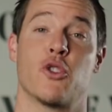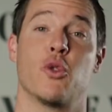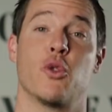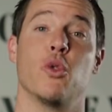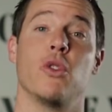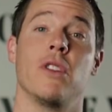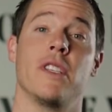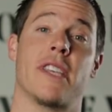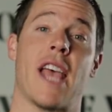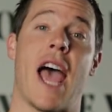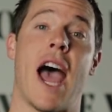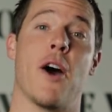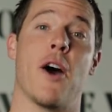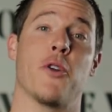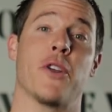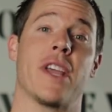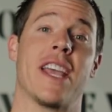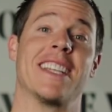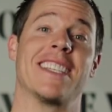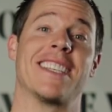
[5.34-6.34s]
School is
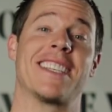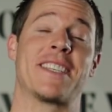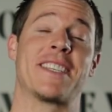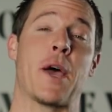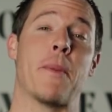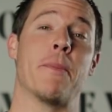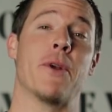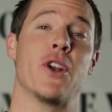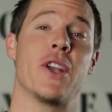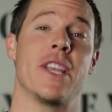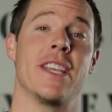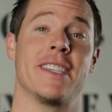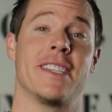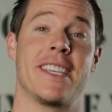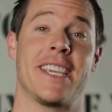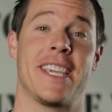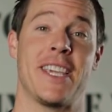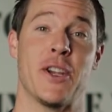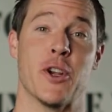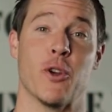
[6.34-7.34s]
out and summer is
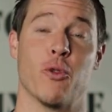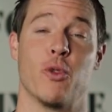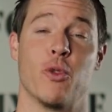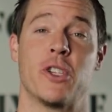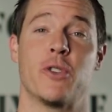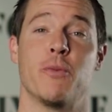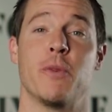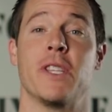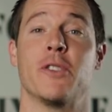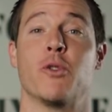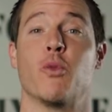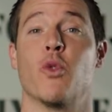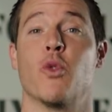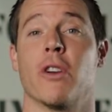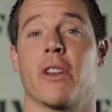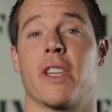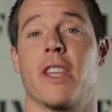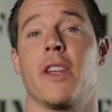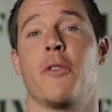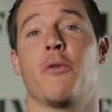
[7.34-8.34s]
here, which means
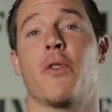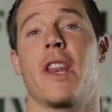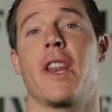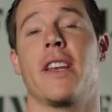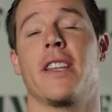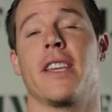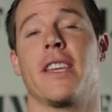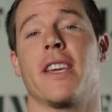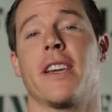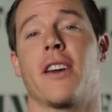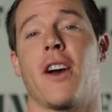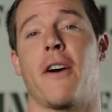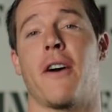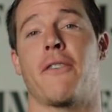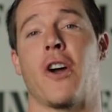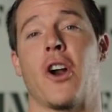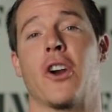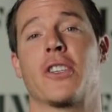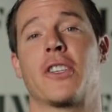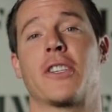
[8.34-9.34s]
we're getting ready to kick
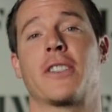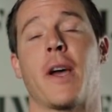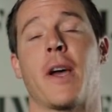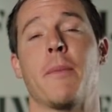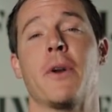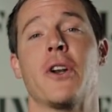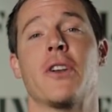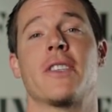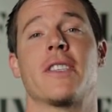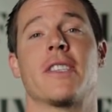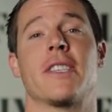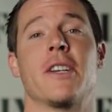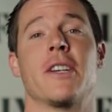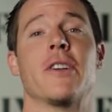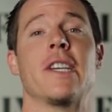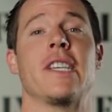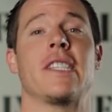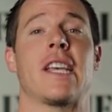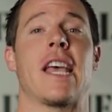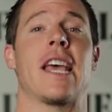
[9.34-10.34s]
off our summer
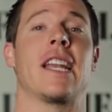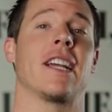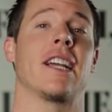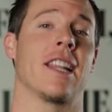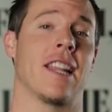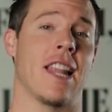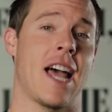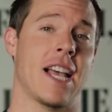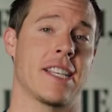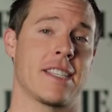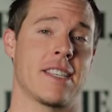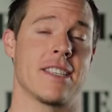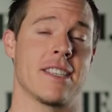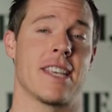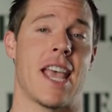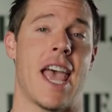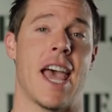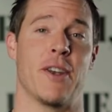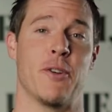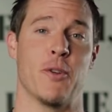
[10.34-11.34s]
series and
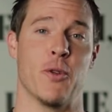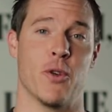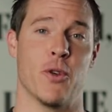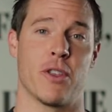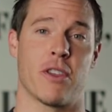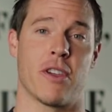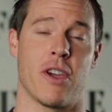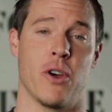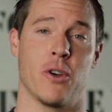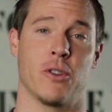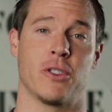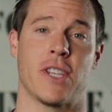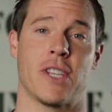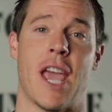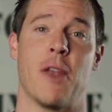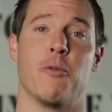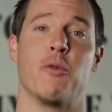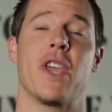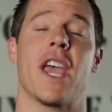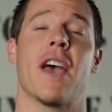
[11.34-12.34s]
classes at North Coast,
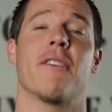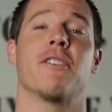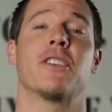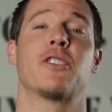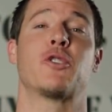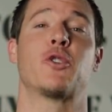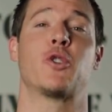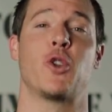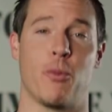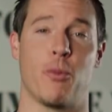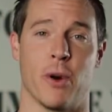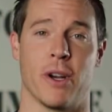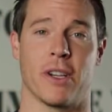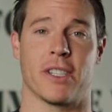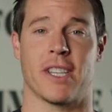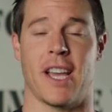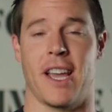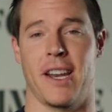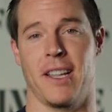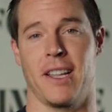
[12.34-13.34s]
and we have a super
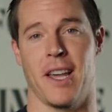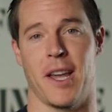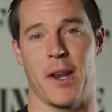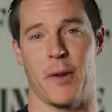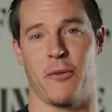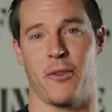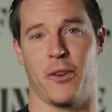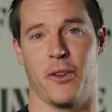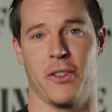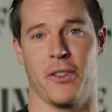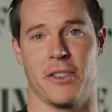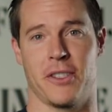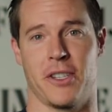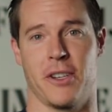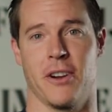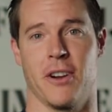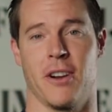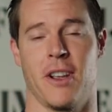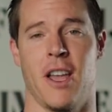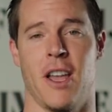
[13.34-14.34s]
exciting lineup for you this
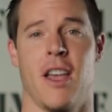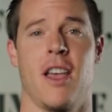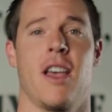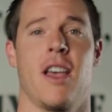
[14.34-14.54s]
year.